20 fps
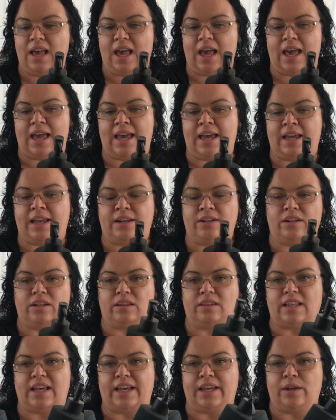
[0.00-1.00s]
and
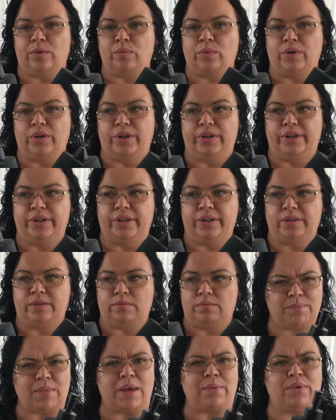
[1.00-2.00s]
they were
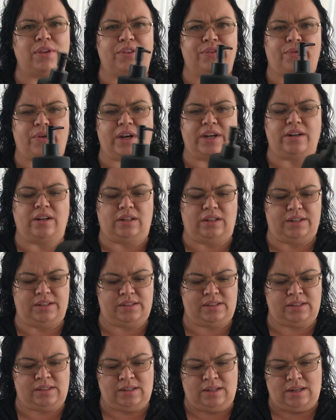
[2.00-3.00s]
maybe
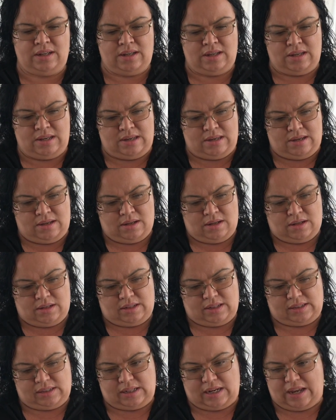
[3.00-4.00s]
$3.
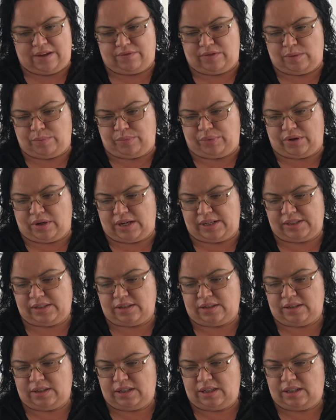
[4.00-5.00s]
Doesn't have the price
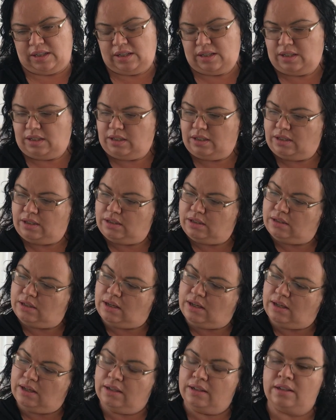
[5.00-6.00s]
on here,
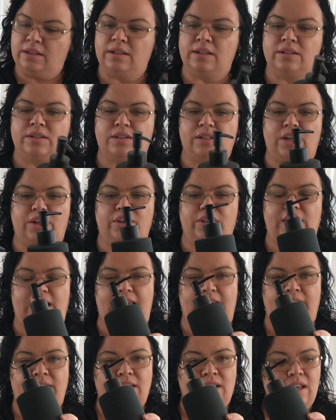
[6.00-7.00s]
no. So
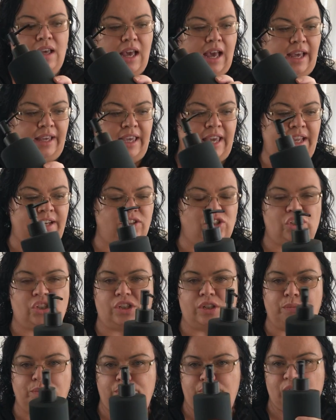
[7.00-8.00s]
yeah, again, just
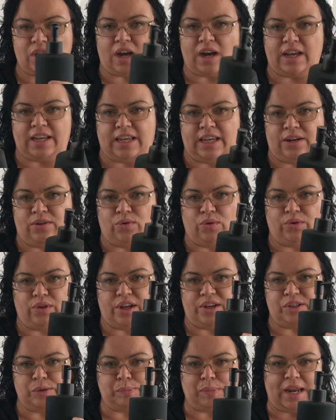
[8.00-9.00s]
to tie in all
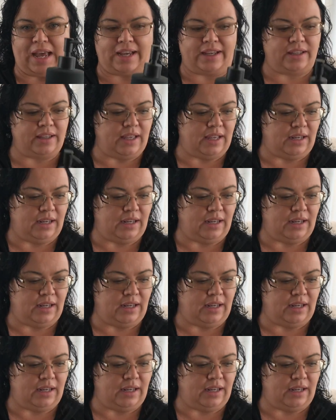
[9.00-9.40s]
those black